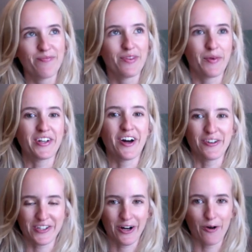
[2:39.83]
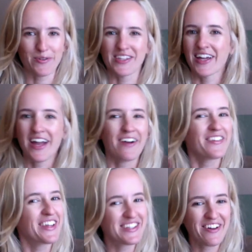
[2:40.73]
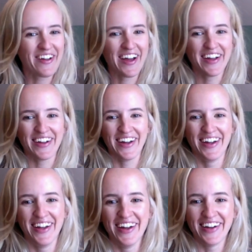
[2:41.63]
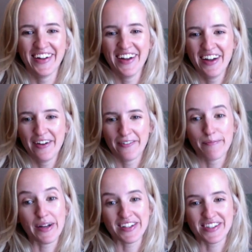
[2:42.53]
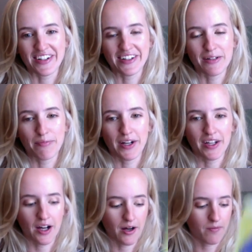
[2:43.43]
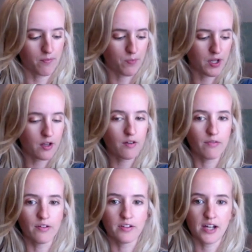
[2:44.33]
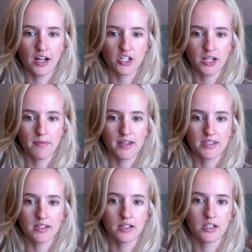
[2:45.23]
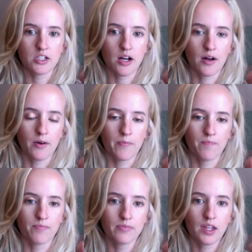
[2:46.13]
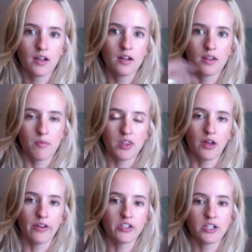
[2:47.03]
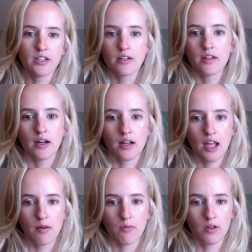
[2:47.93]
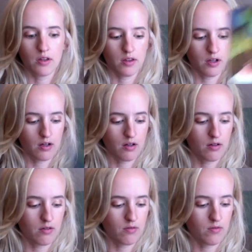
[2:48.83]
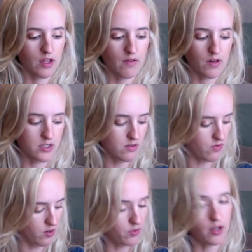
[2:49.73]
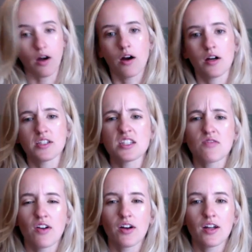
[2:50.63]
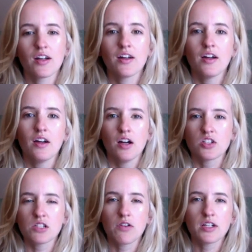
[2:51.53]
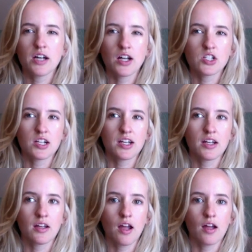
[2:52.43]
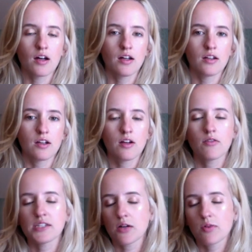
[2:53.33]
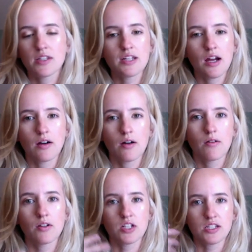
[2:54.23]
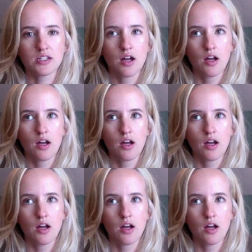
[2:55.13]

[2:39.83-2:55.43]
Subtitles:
my daughter's card was like, yeah, everything's okay, basically. But beautiful, touching message. The mythology that came with that I've read so far with the cards, it's just very touching, and it's like with the tarot, it's just